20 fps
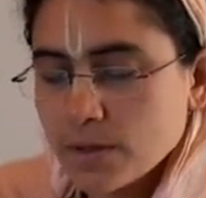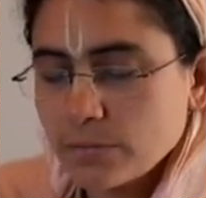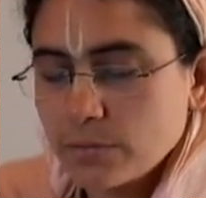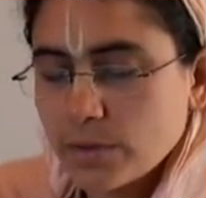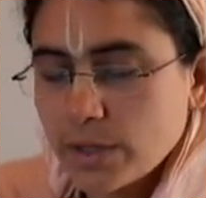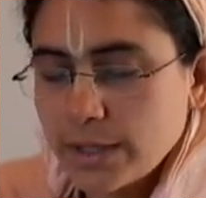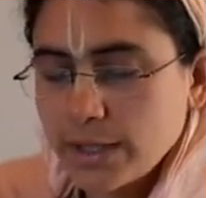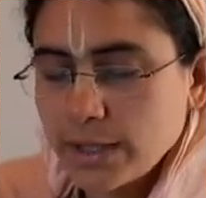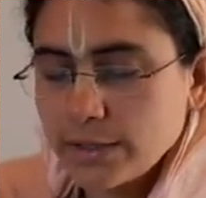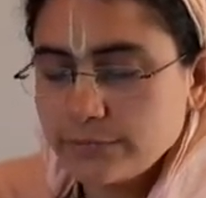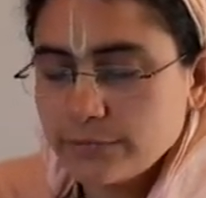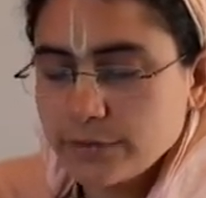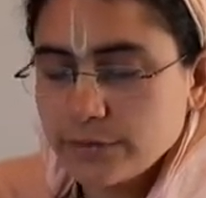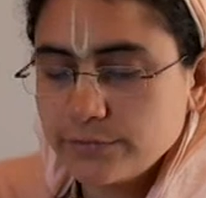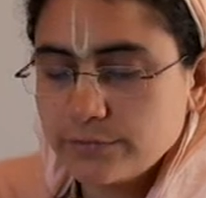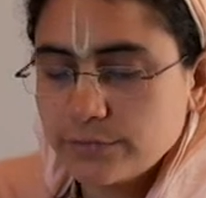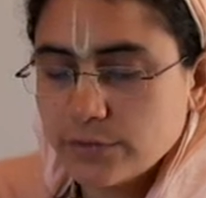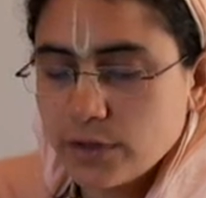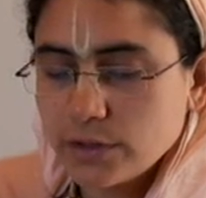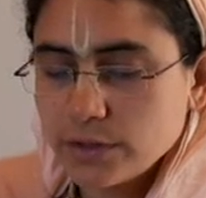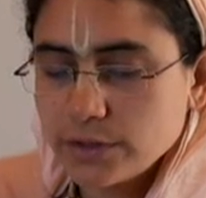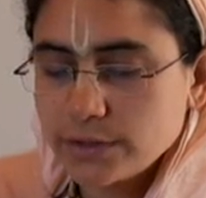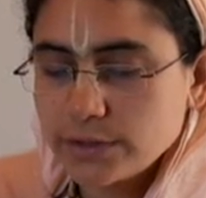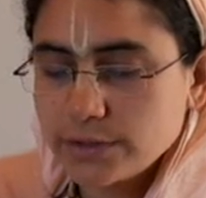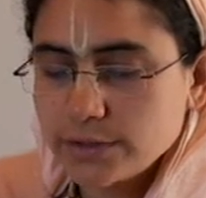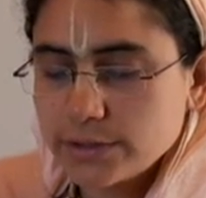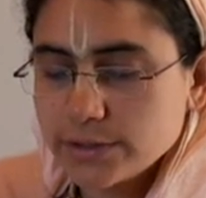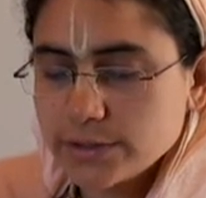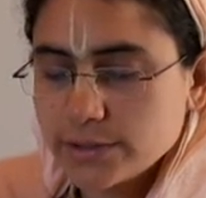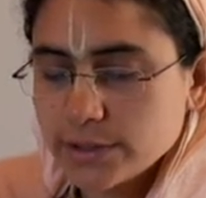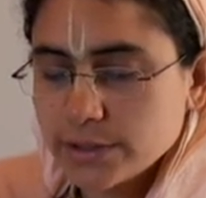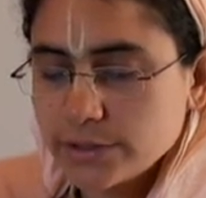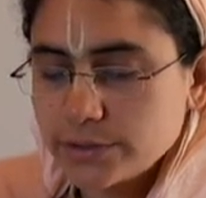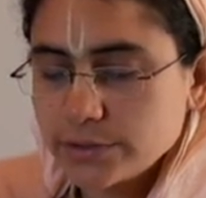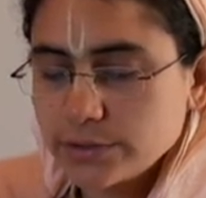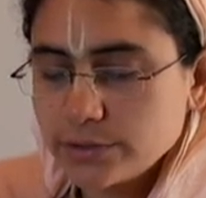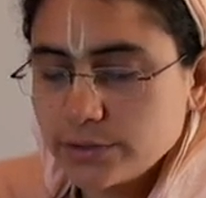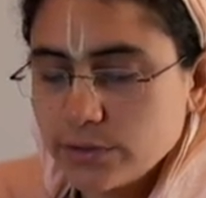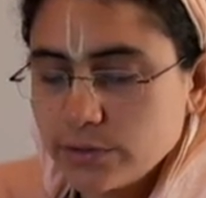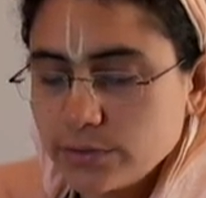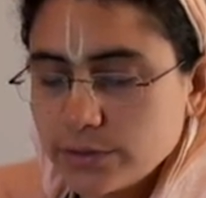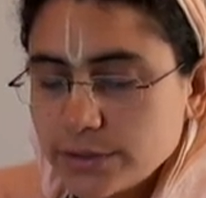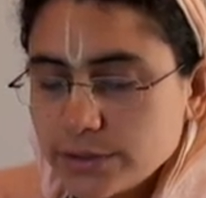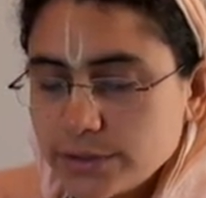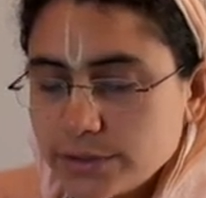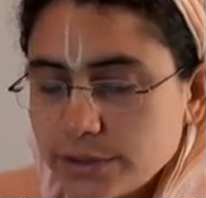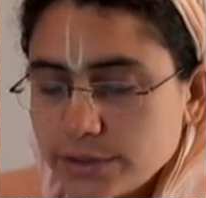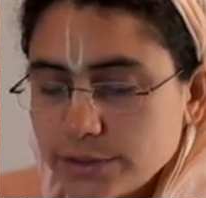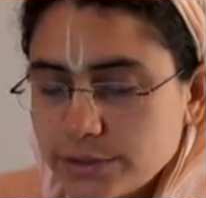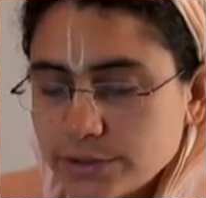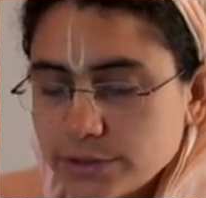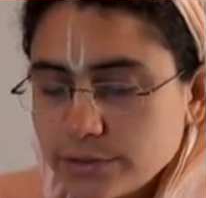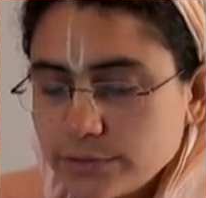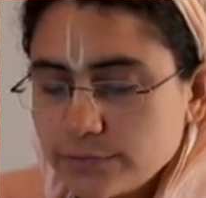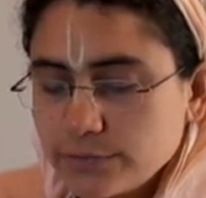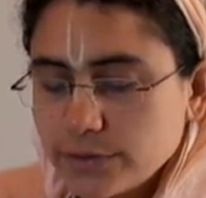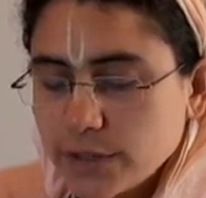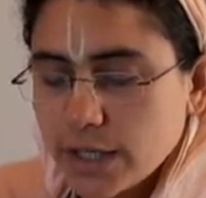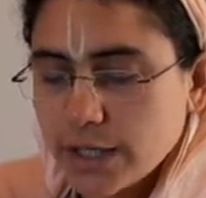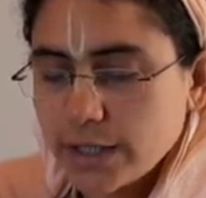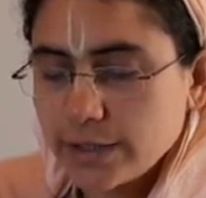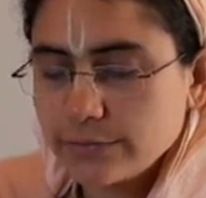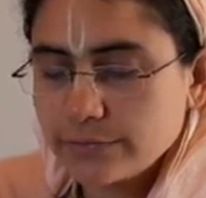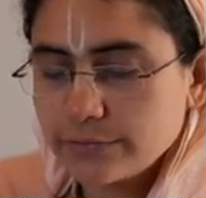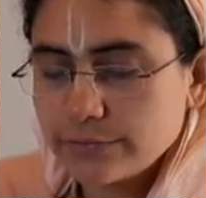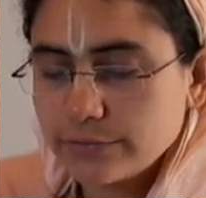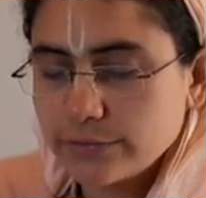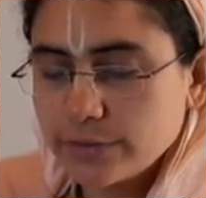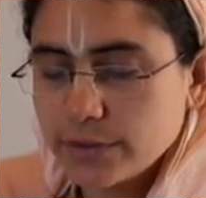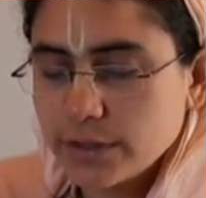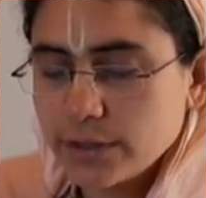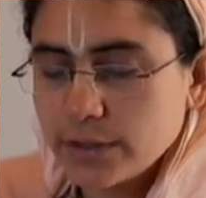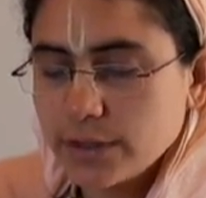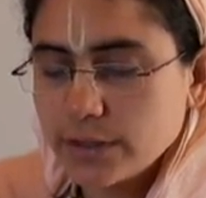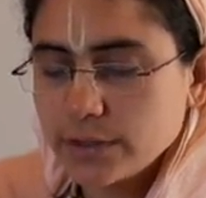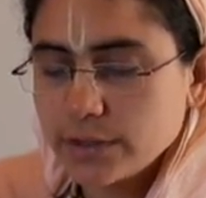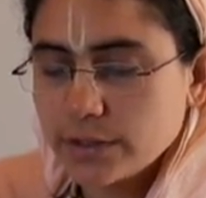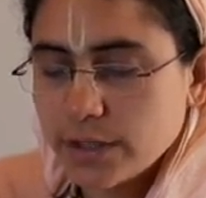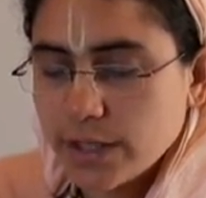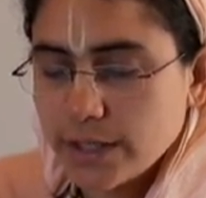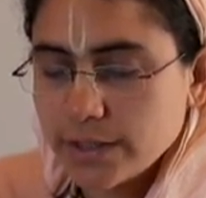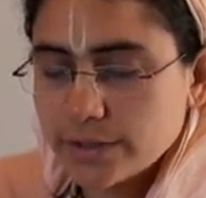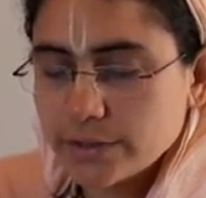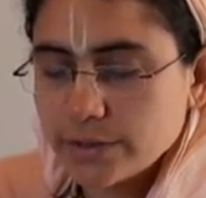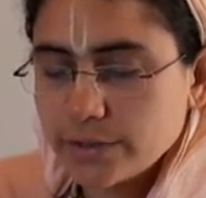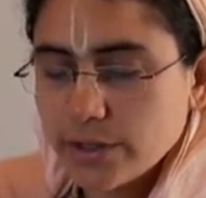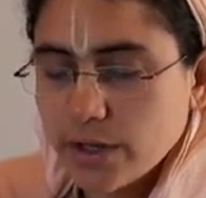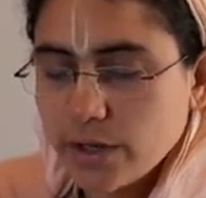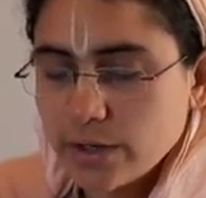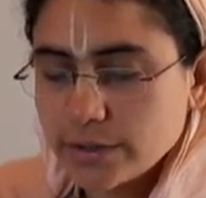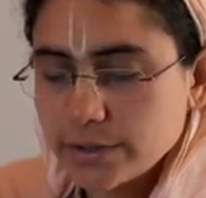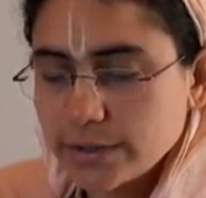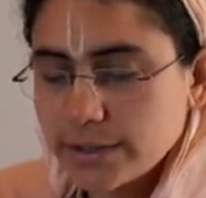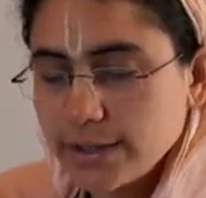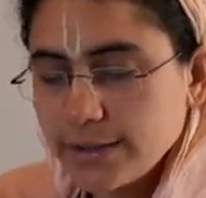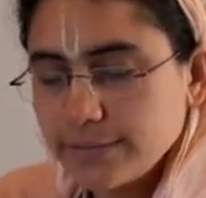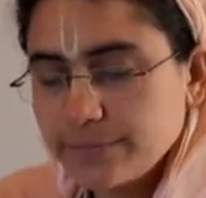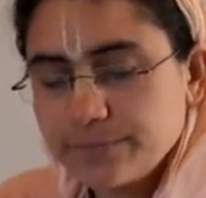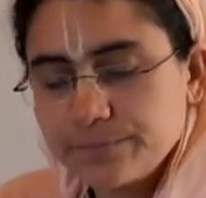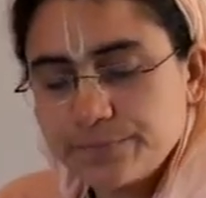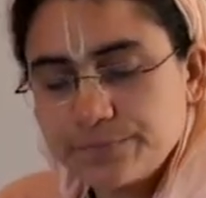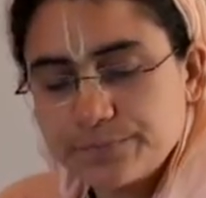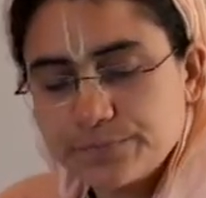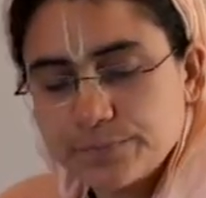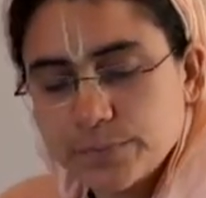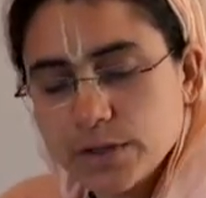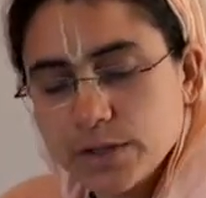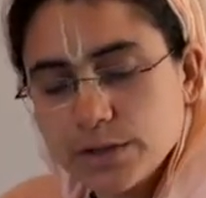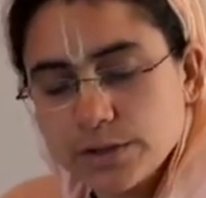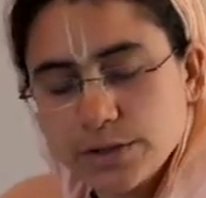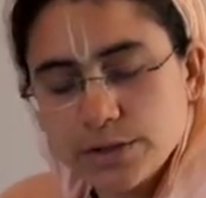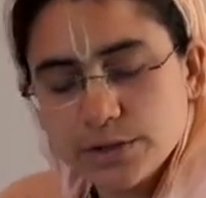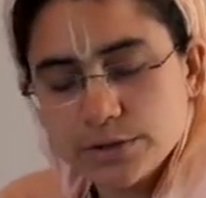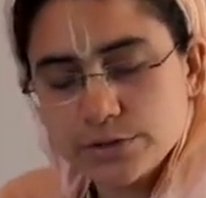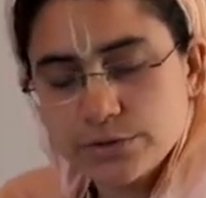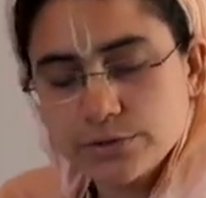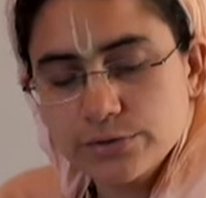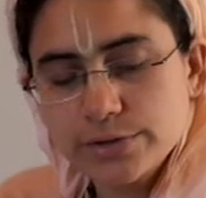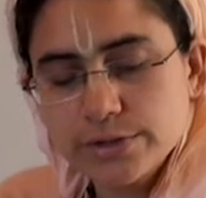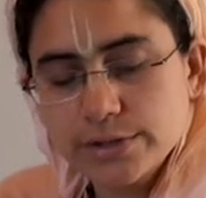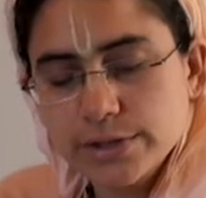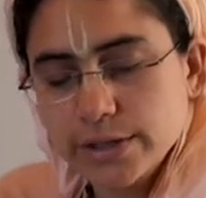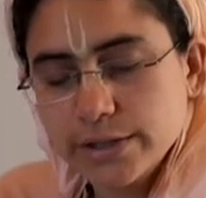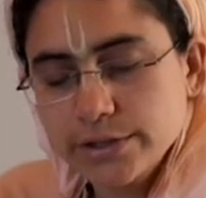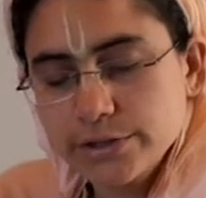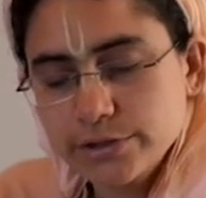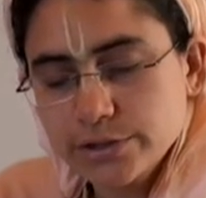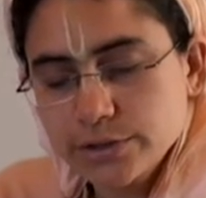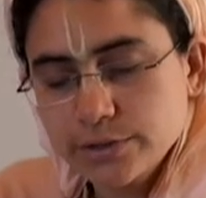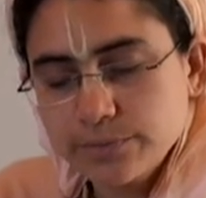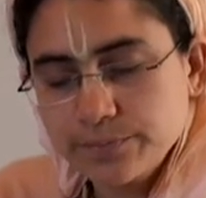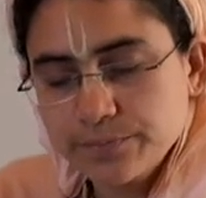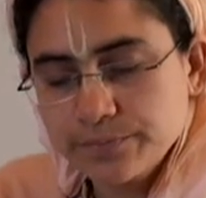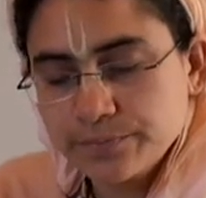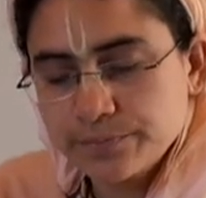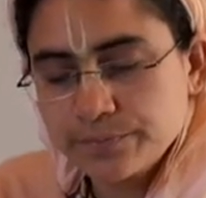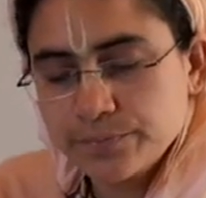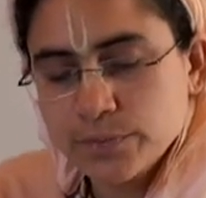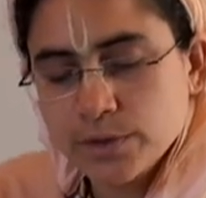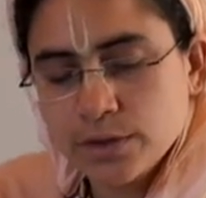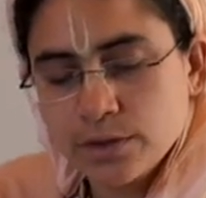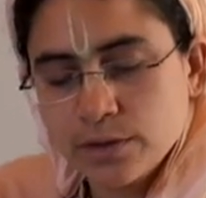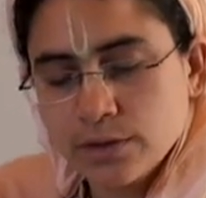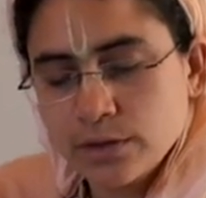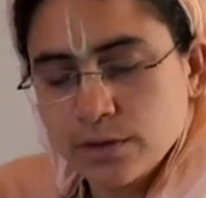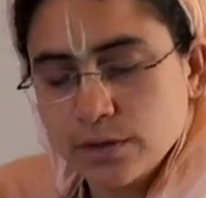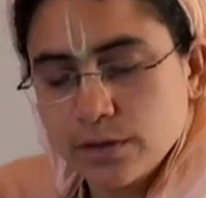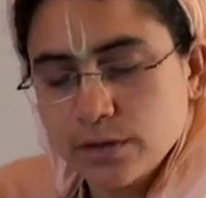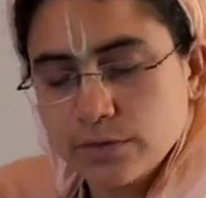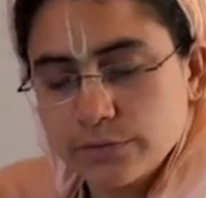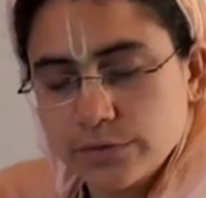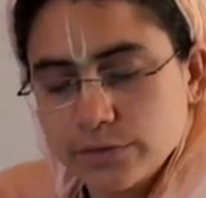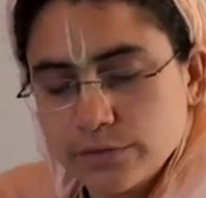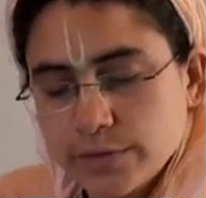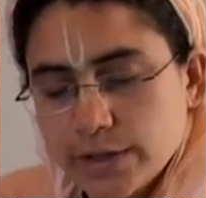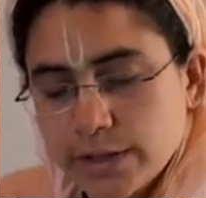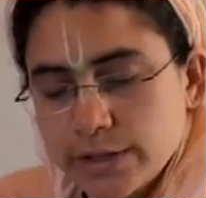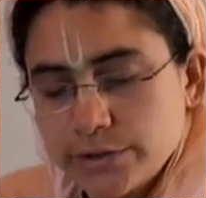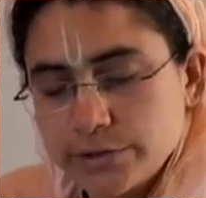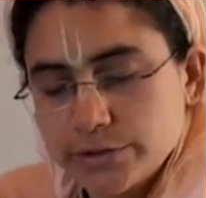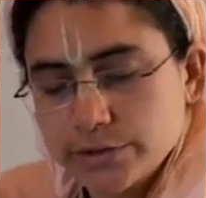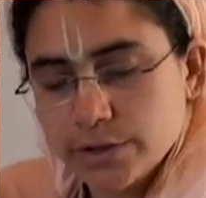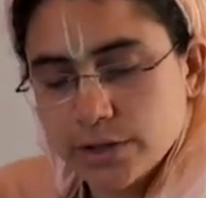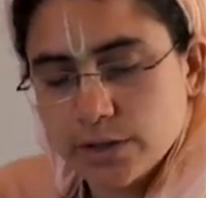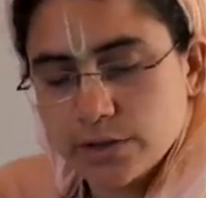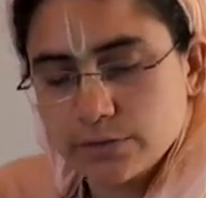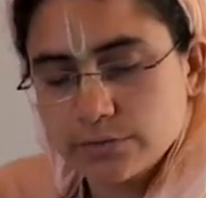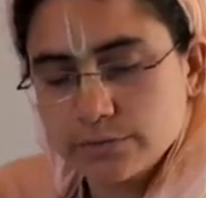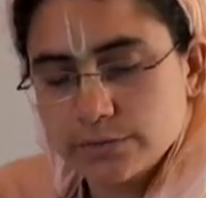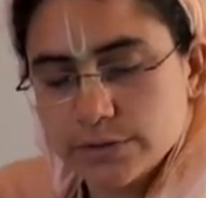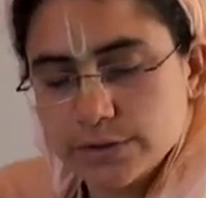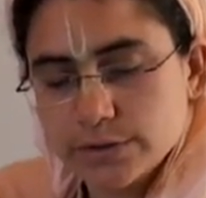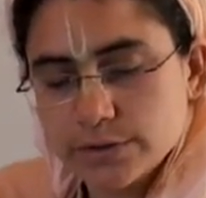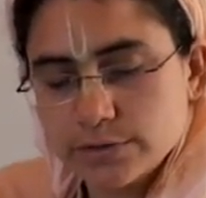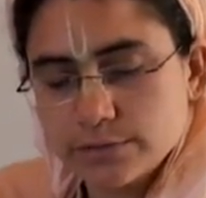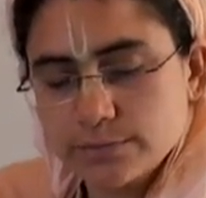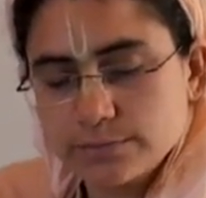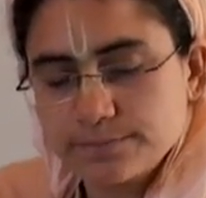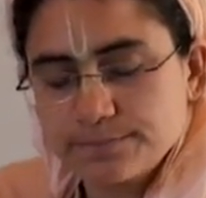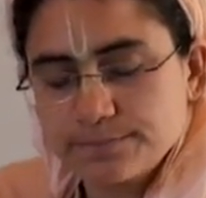Why have I fallen into such a low condition of life that I cannot get the association of the Vaishnavas?